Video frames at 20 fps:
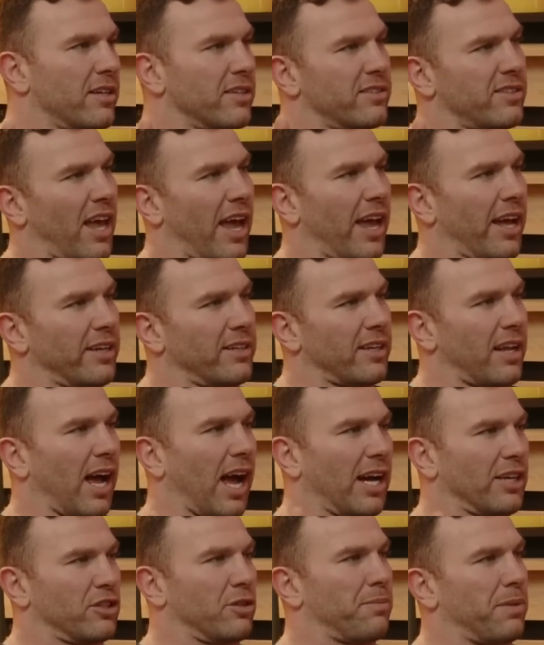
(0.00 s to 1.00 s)
said
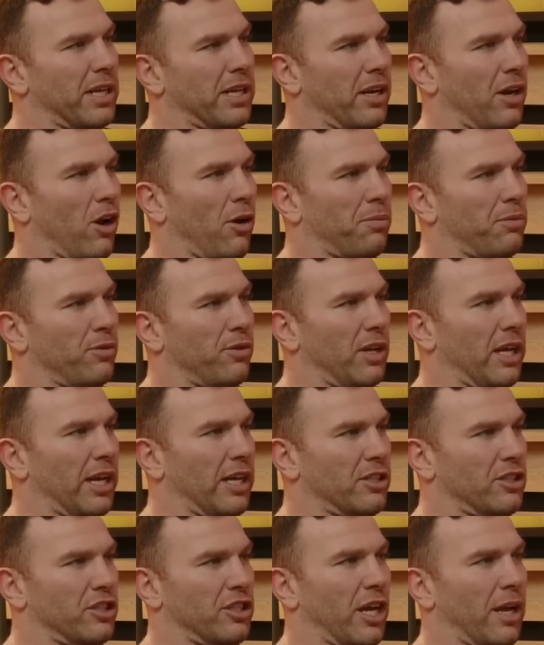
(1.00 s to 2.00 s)
I should be in an open
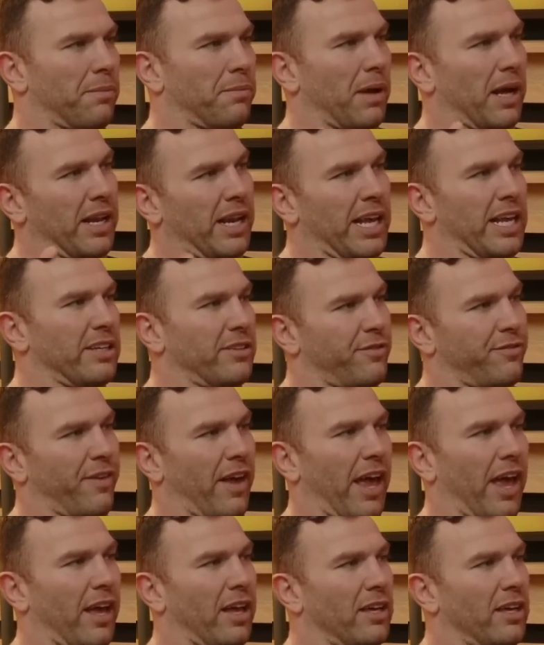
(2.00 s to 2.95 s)
relationship, and he's fit,